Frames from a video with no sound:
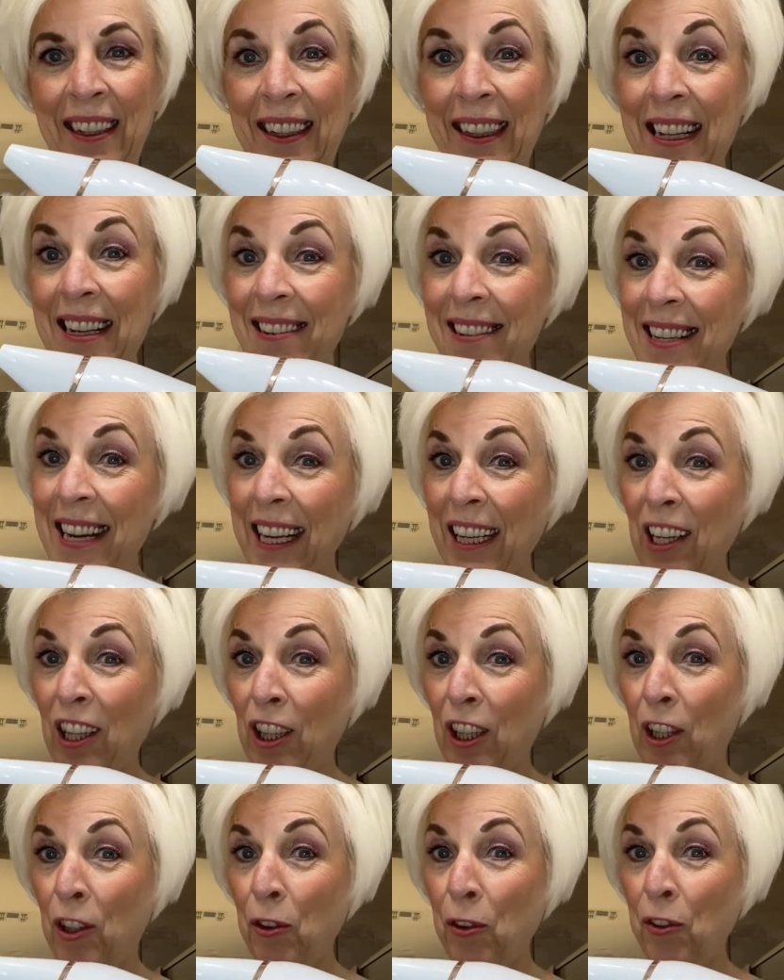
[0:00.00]
Let's take
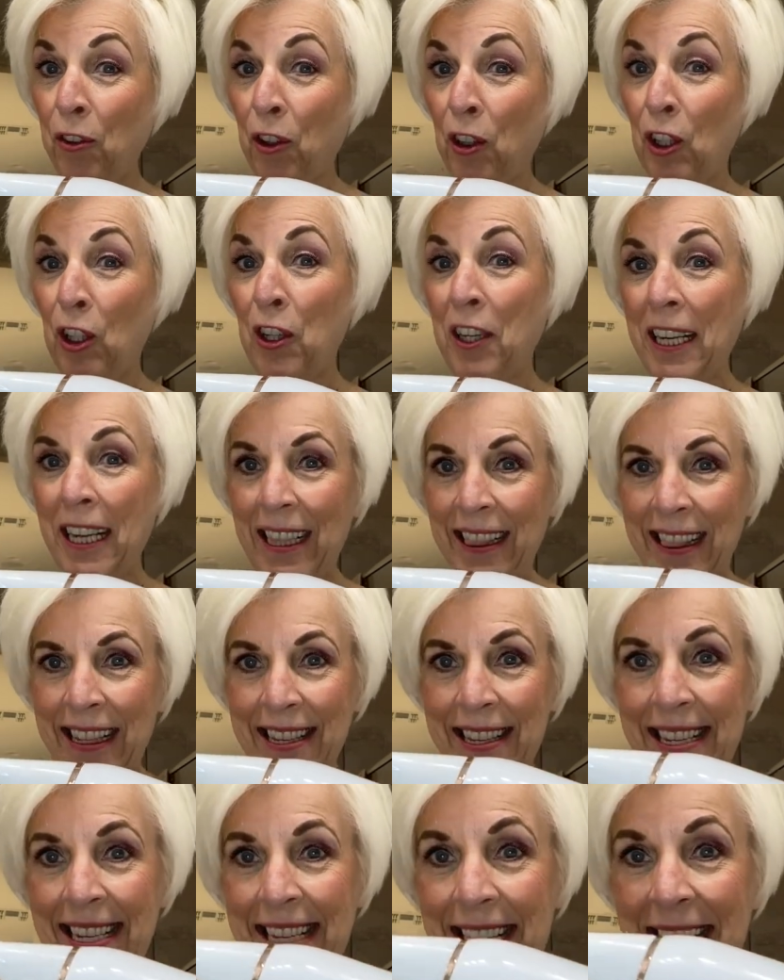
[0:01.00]
a closer look at
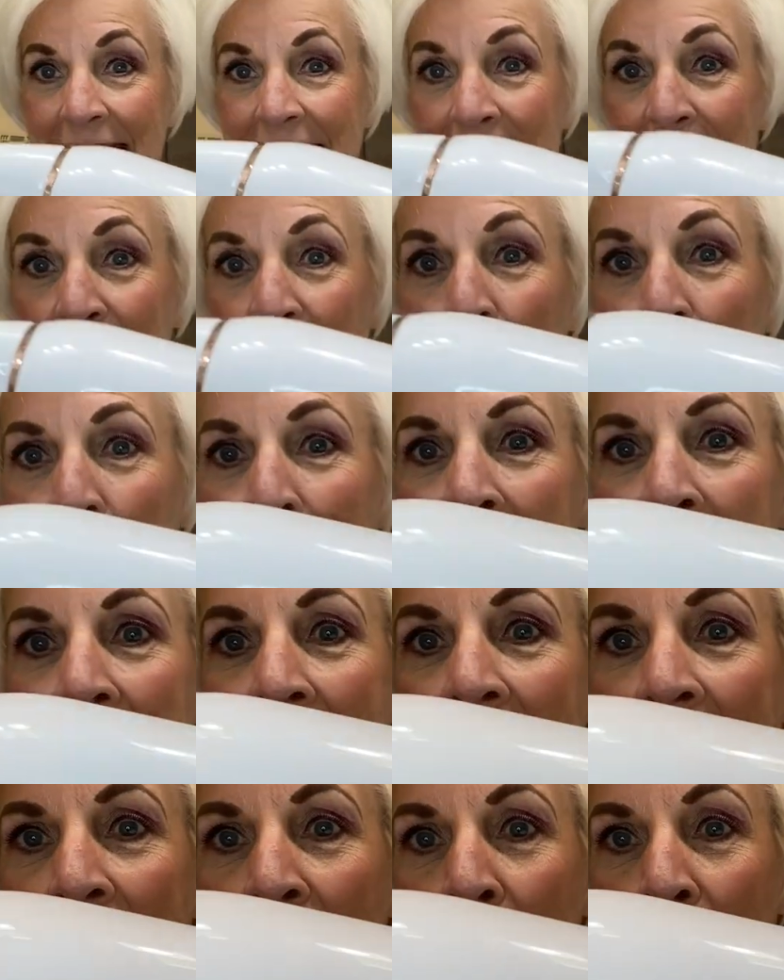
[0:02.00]
this
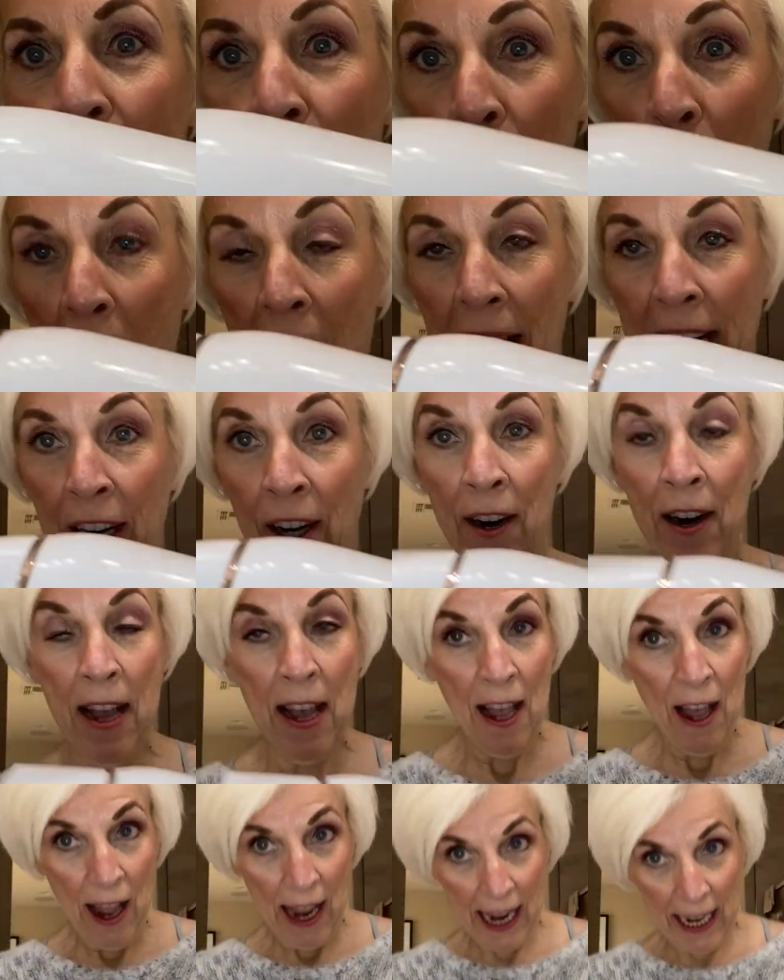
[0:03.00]
T3 hair dryer.
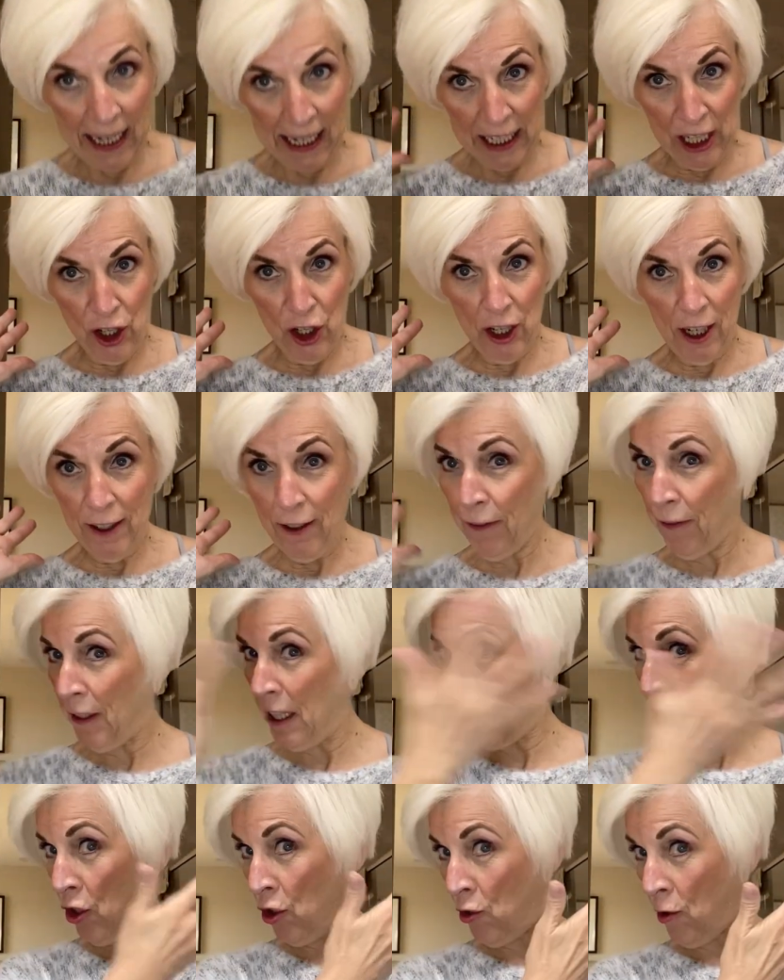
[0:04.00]
And I just
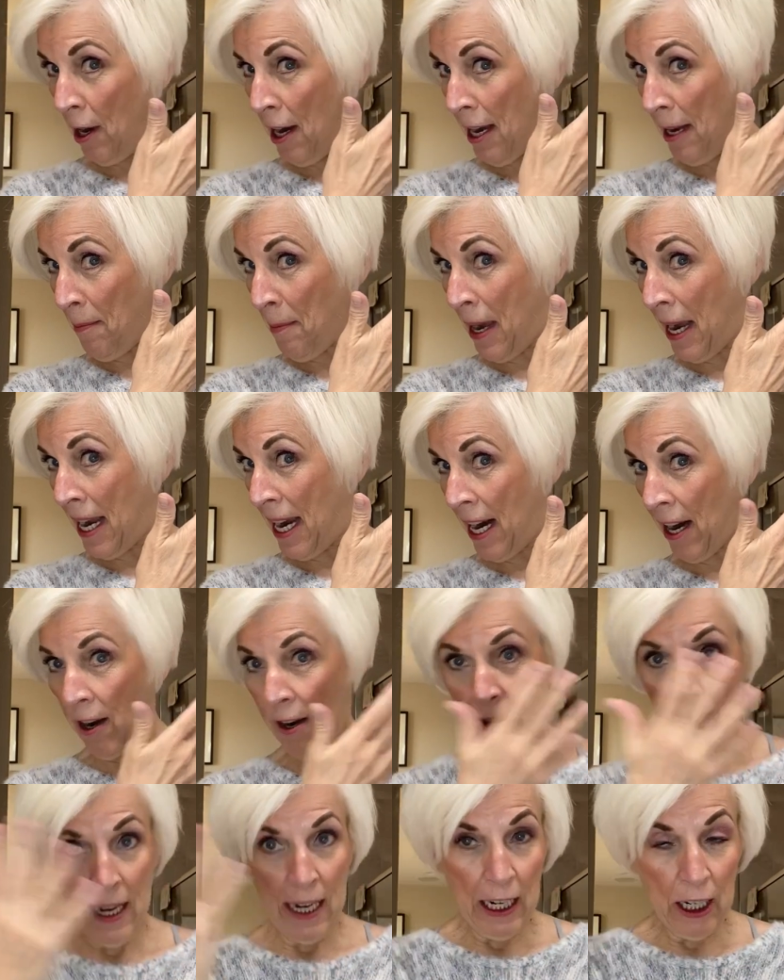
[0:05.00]
finished drying my
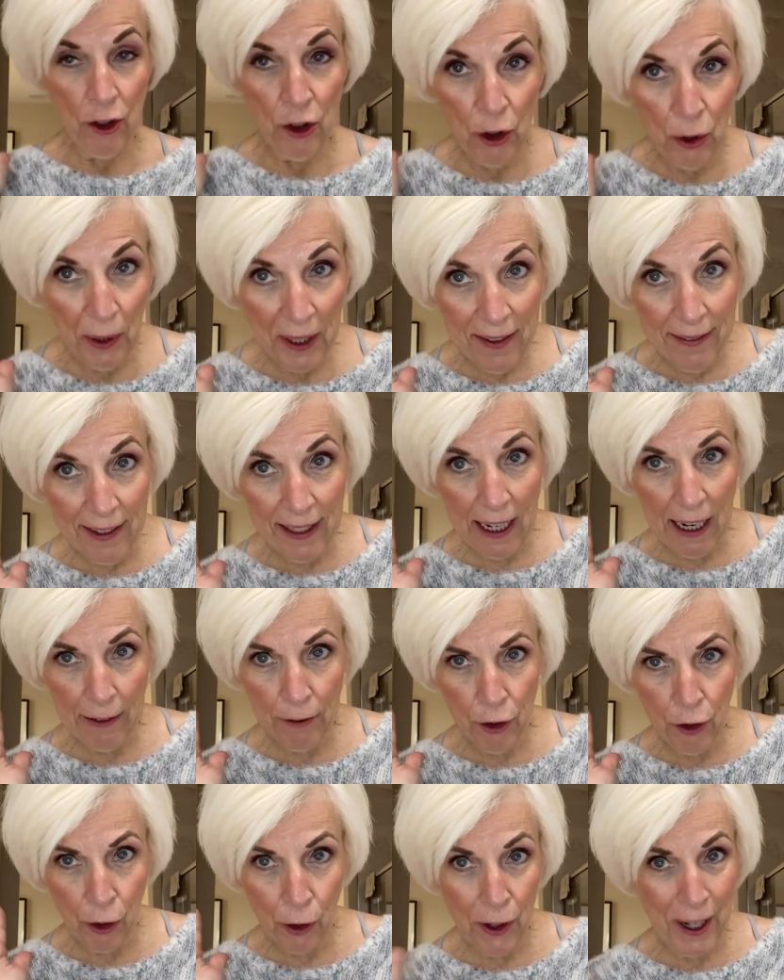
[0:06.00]
hair. As you can see, I
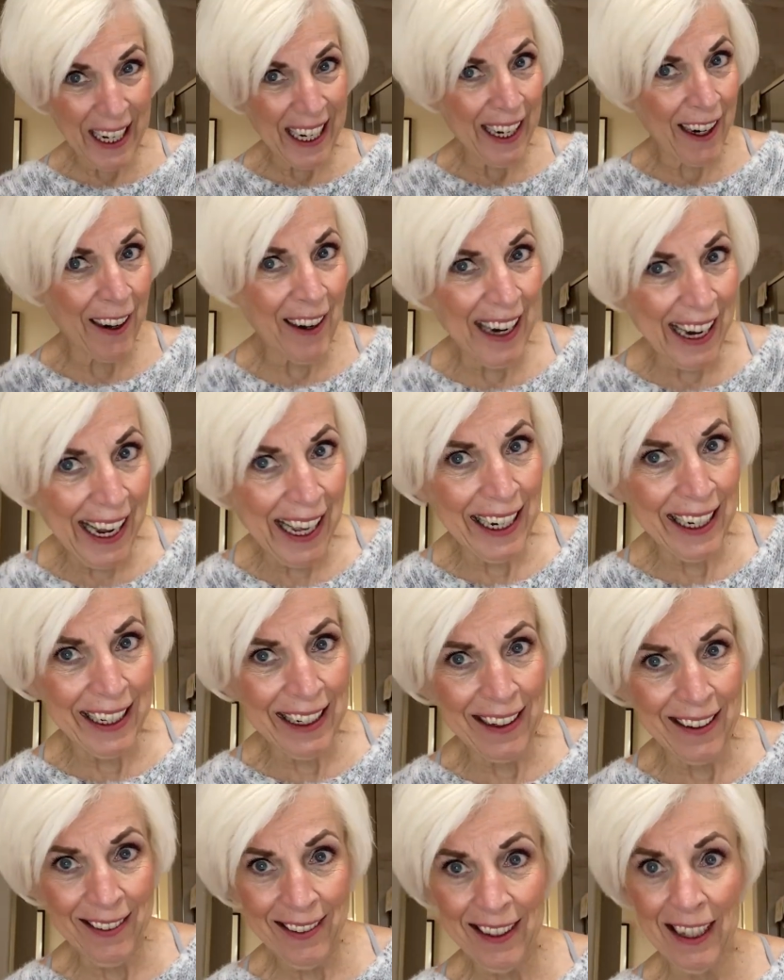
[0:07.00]
have short hair and
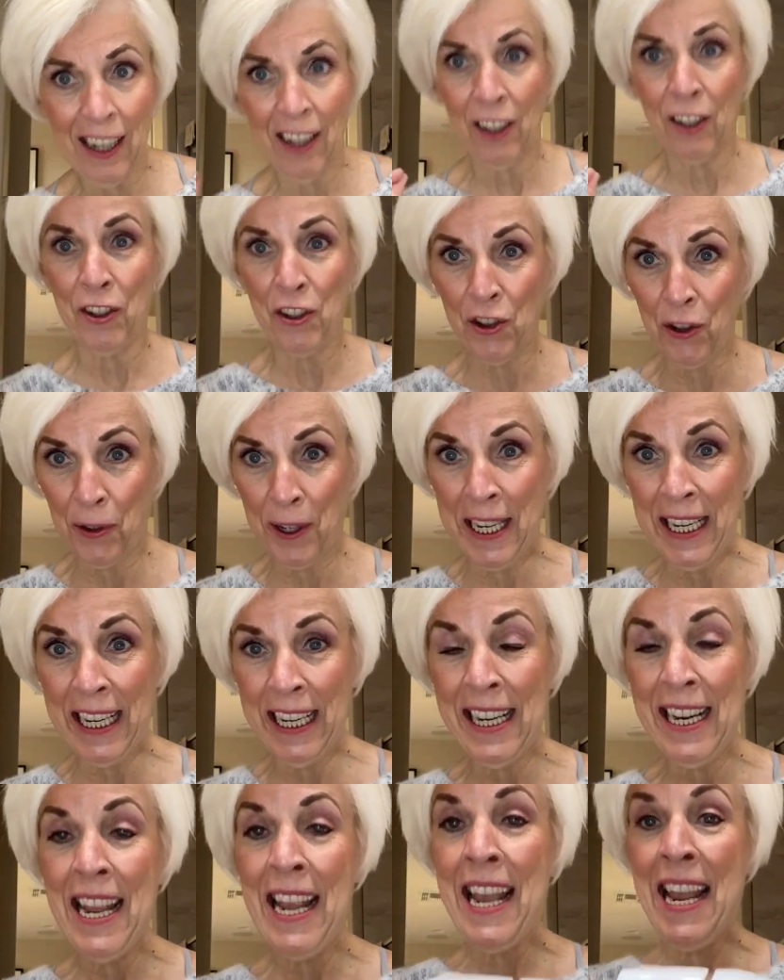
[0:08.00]
it is color
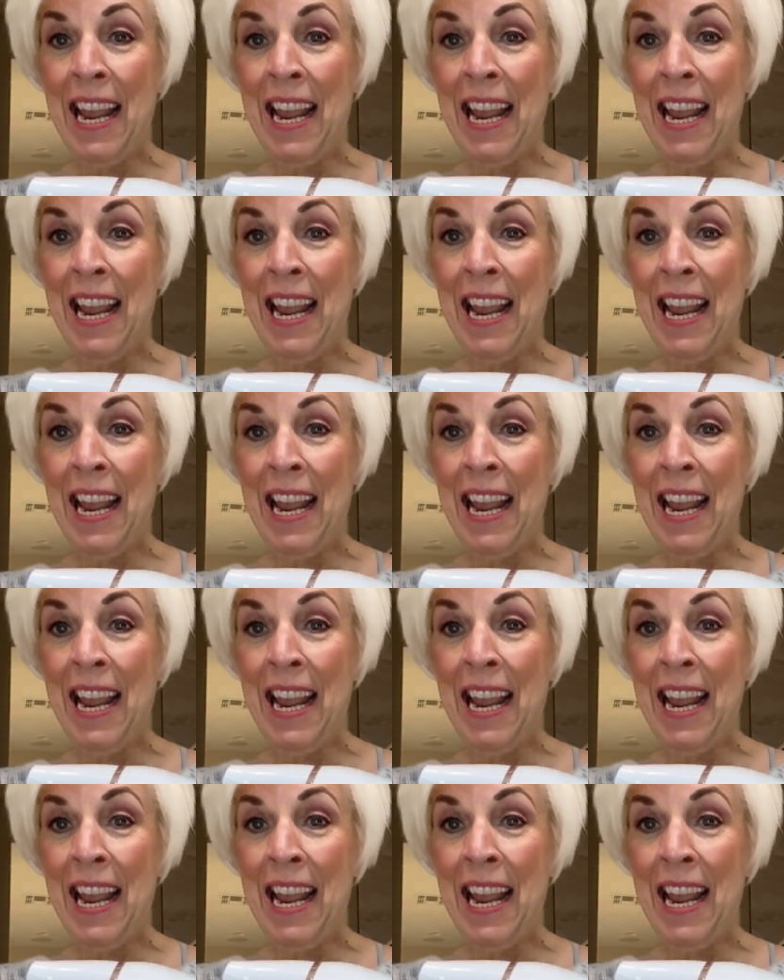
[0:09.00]
treated.